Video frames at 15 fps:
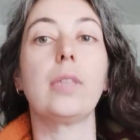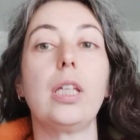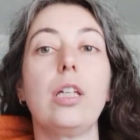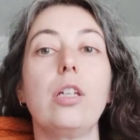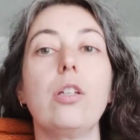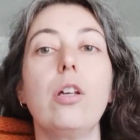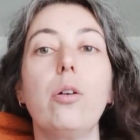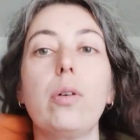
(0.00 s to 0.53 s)

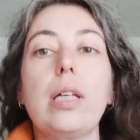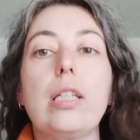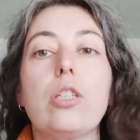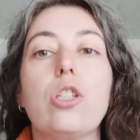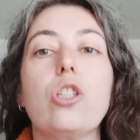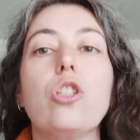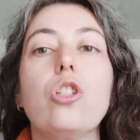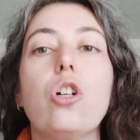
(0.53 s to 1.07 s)
You know,
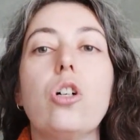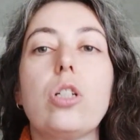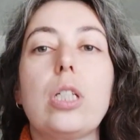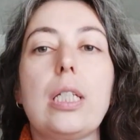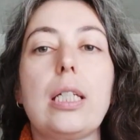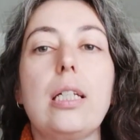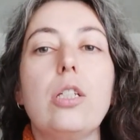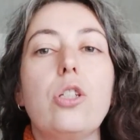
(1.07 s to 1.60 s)
it's not
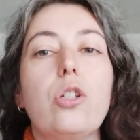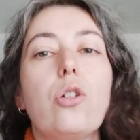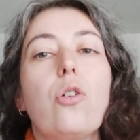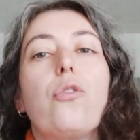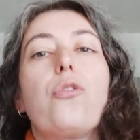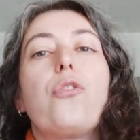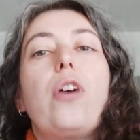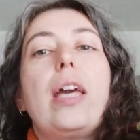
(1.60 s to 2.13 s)
into your
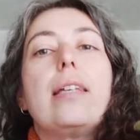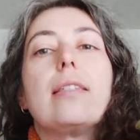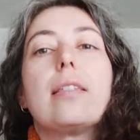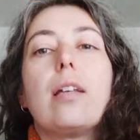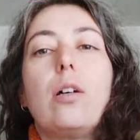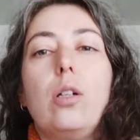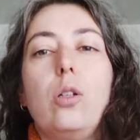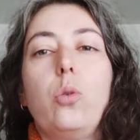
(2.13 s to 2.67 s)
face
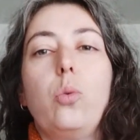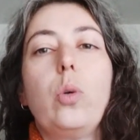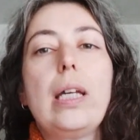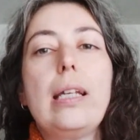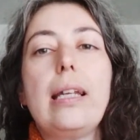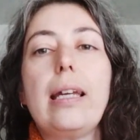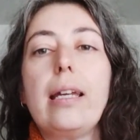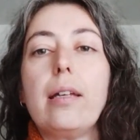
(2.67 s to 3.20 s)

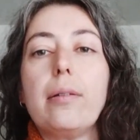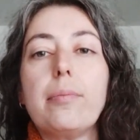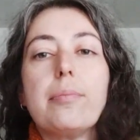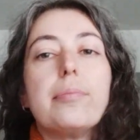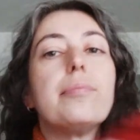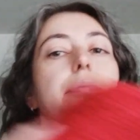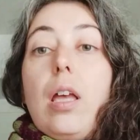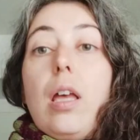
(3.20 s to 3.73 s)
Halloweeny,
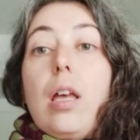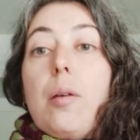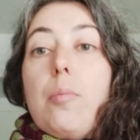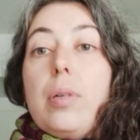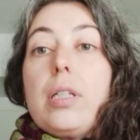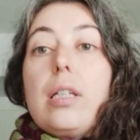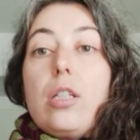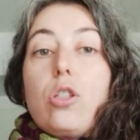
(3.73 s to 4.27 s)

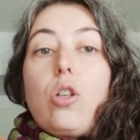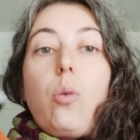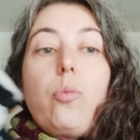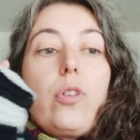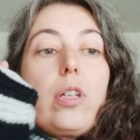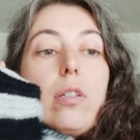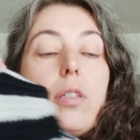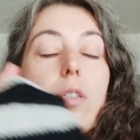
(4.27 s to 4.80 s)
but it's
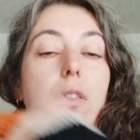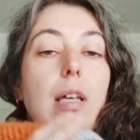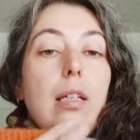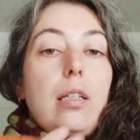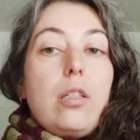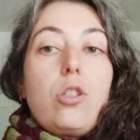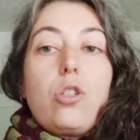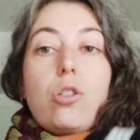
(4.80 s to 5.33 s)
obvious
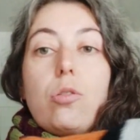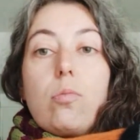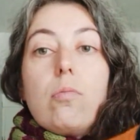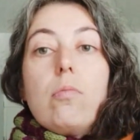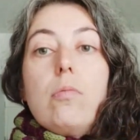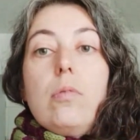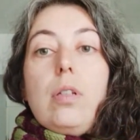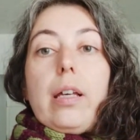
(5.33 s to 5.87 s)
that it's
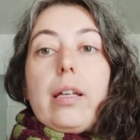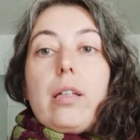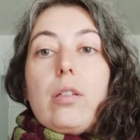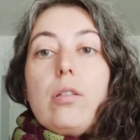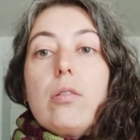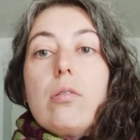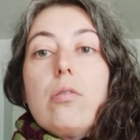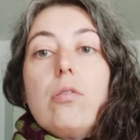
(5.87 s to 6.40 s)
like
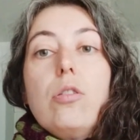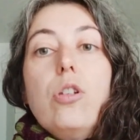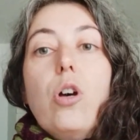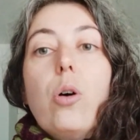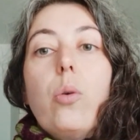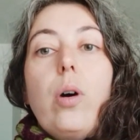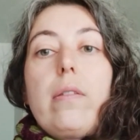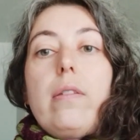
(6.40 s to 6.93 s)

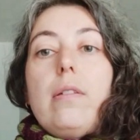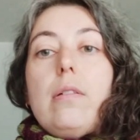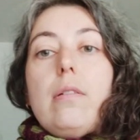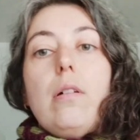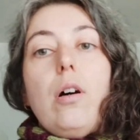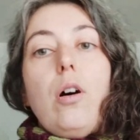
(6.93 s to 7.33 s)
no other